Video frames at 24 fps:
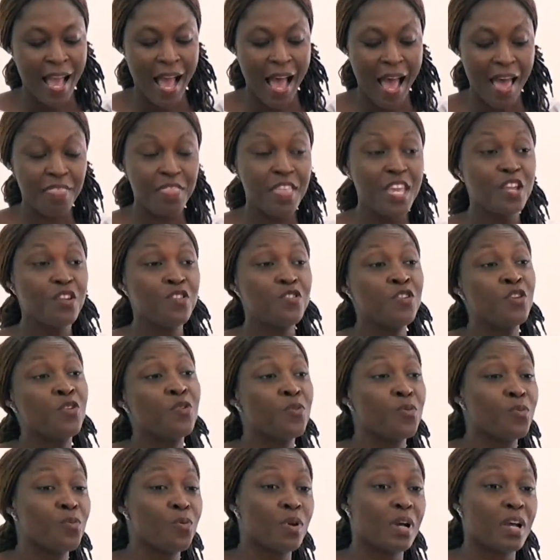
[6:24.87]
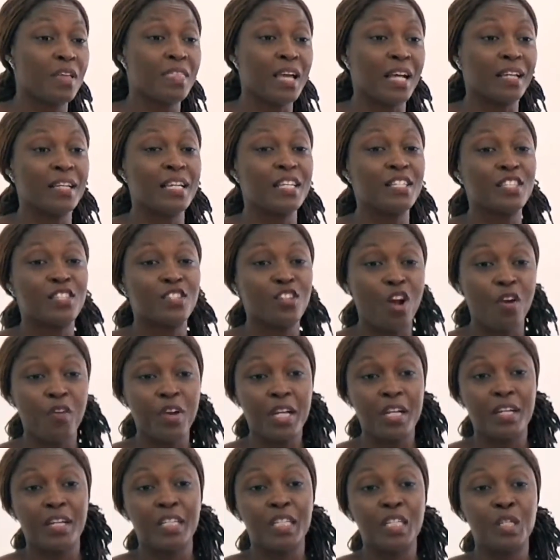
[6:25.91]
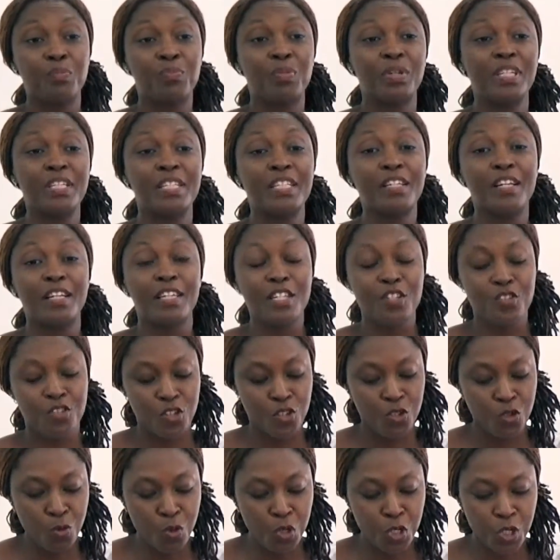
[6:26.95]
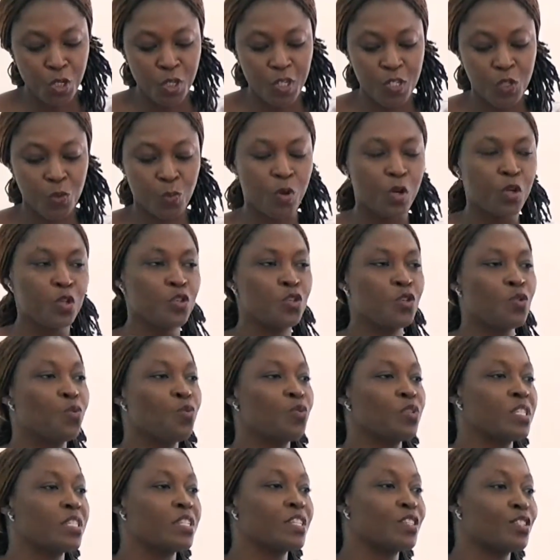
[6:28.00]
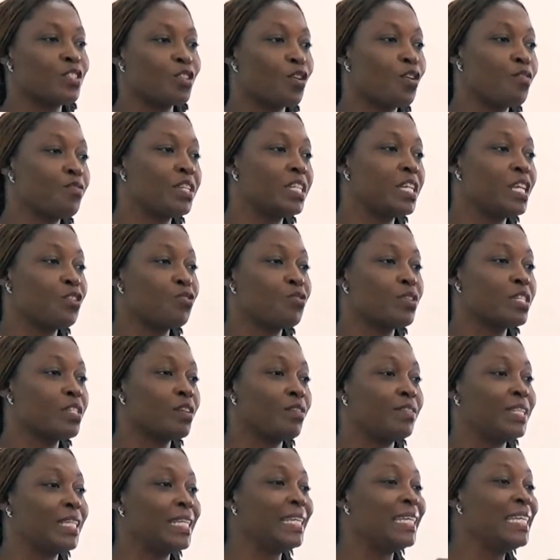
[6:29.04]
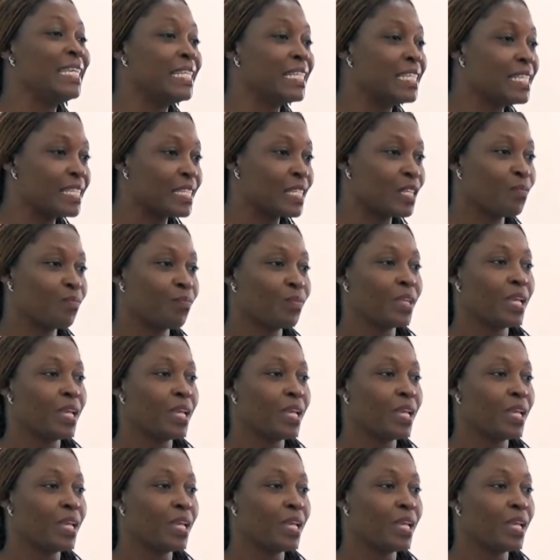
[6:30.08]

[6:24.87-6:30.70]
And they knew that historically, political institutions were used to serve the interests of the elites.